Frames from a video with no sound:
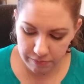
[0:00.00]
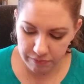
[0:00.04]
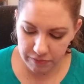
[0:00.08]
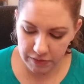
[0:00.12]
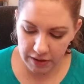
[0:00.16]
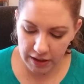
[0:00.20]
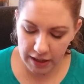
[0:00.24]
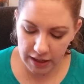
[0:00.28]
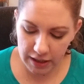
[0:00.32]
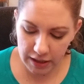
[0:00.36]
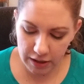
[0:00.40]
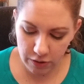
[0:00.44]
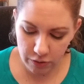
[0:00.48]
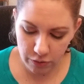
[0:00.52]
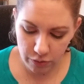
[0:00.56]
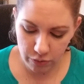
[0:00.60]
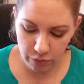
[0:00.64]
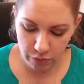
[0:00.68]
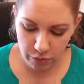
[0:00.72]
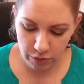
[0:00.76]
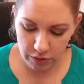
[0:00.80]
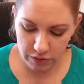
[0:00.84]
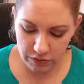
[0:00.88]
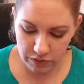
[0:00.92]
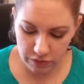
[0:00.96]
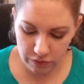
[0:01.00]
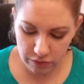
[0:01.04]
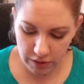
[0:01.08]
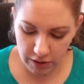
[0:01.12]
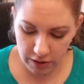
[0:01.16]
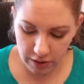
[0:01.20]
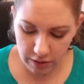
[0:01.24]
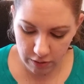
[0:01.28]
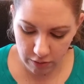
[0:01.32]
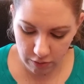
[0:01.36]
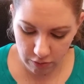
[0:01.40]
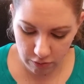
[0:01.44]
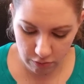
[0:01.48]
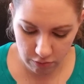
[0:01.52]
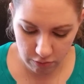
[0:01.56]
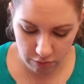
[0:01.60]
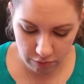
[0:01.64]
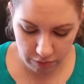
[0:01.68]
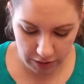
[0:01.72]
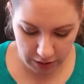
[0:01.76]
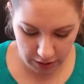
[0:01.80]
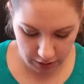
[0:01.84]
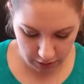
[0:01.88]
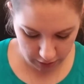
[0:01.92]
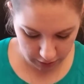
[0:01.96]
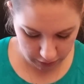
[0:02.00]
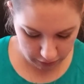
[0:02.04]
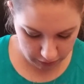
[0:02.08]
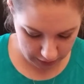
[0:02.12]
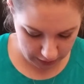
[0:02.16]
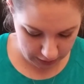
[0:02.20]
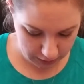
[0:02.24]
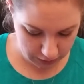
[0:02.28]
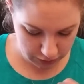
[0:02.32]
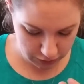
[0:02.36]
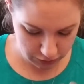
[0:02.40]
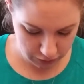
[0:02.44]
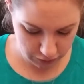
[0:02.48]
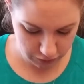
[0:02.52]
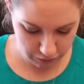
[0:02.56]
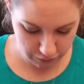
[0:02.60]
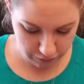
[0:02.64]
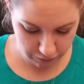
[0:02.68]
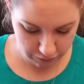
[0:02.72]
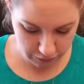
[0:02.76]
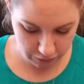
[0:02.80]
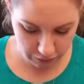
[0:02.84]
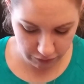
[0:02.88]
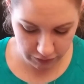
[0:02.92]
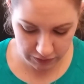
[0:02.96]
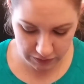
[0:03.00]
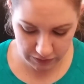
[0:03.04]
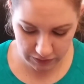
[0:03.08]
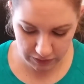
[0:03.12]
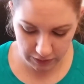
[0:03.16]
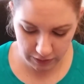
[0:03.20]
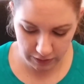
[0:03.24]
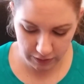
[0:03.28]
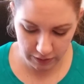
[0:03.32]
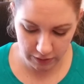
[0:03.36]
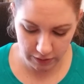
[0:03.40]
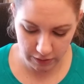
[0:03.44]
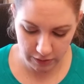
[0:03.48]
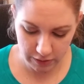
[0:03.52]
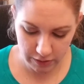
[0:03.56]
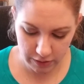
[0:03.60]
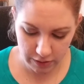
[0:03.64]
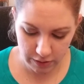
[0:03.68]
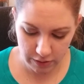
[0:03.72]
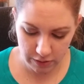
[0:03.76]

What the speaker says: Anywho, so now we are going to focus on